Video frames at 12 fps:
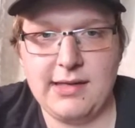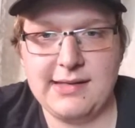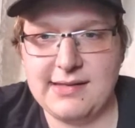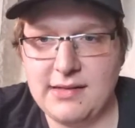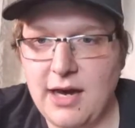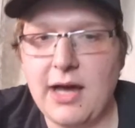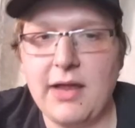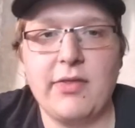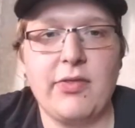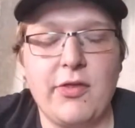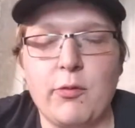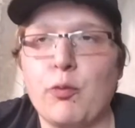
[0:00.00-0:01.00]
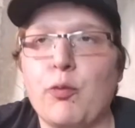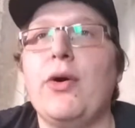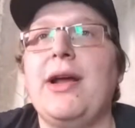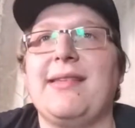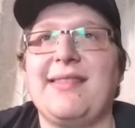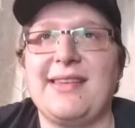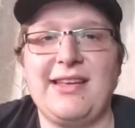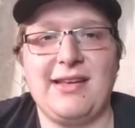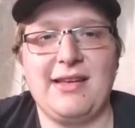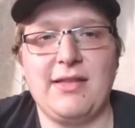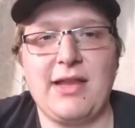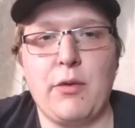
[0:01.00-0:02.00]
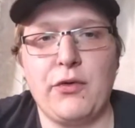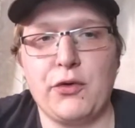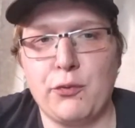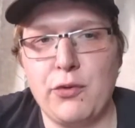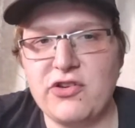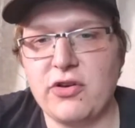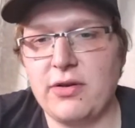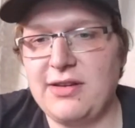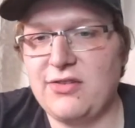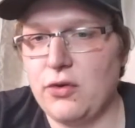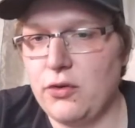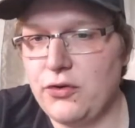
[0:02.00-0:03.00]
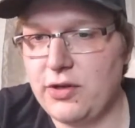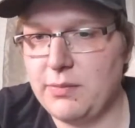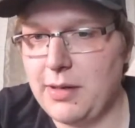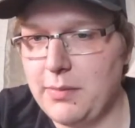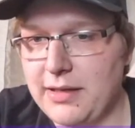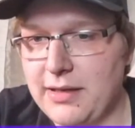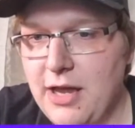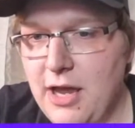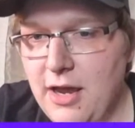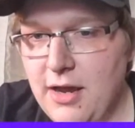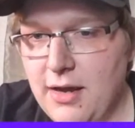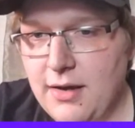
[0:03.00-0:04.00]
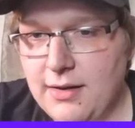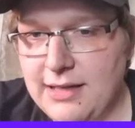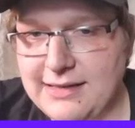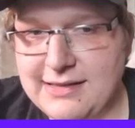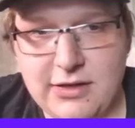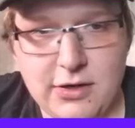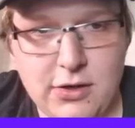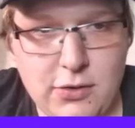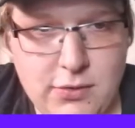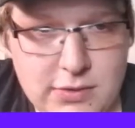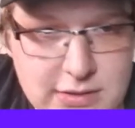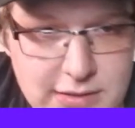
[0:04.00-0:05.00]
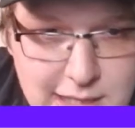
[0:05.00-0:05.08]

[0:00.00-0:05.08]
it's not the risk that was originally sold to the public. Let's go,